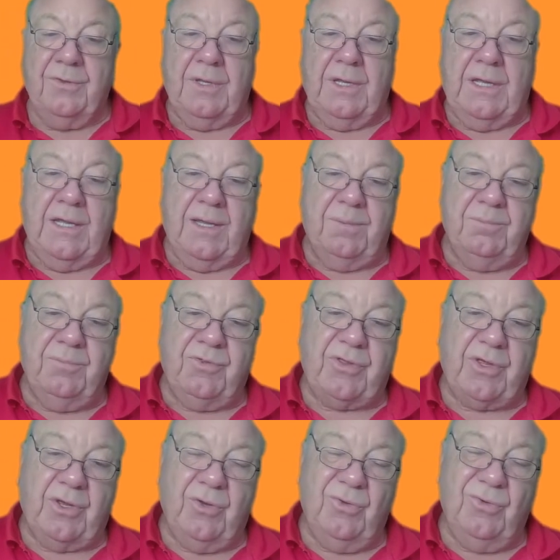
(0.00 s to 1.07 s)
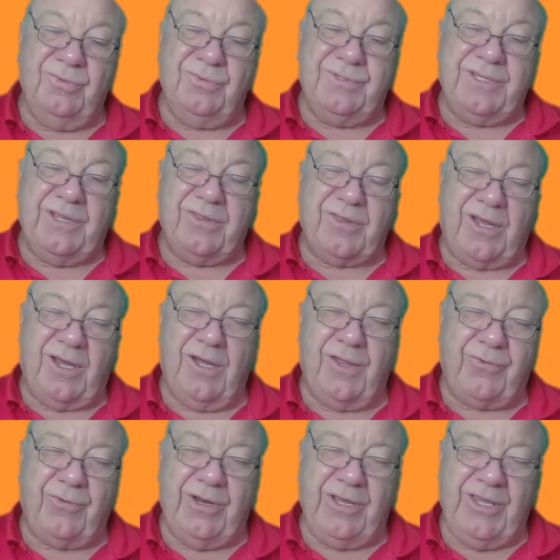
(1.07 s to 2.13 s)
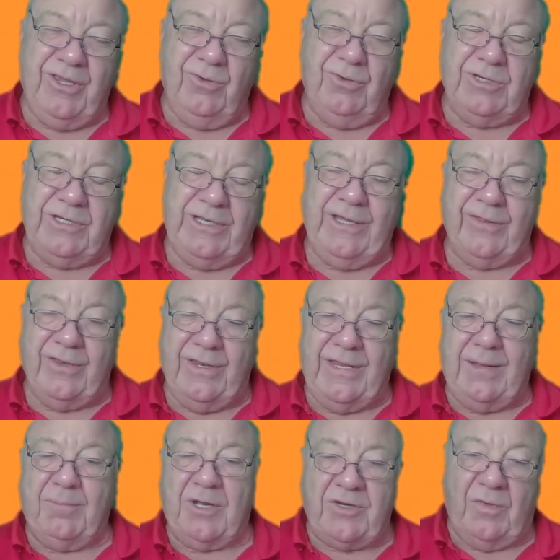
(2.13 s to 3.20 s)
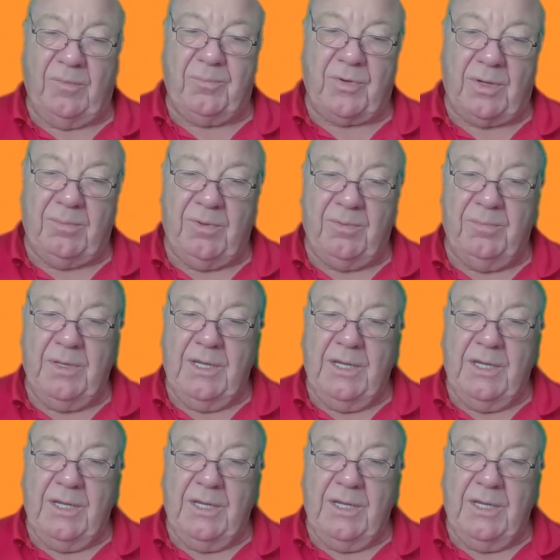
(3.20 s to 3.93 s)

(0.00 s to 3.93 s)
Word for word: um, so dysarthria usually isn't that much of a problem,